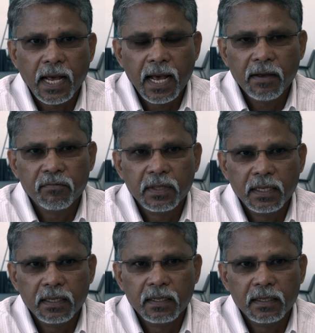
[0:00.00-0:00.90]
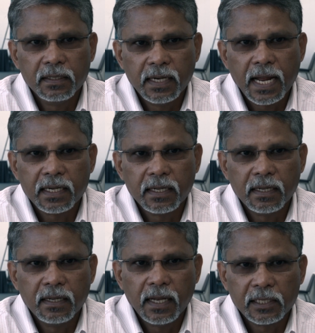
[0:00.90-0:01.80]
have the
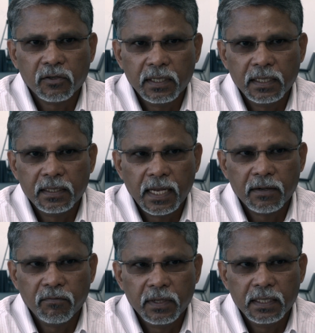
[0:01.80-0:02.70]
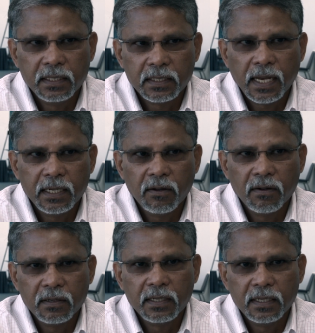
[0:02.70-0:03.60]
data actually that we decide
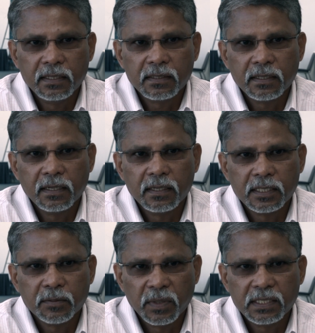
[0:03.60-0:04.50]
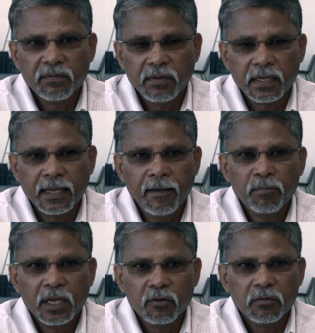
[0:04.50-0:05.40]
on is specific
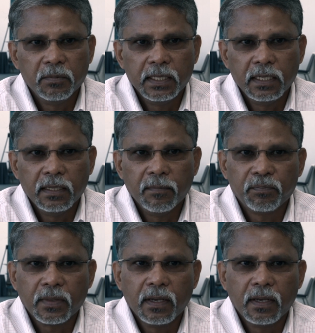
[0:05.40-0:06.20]
to be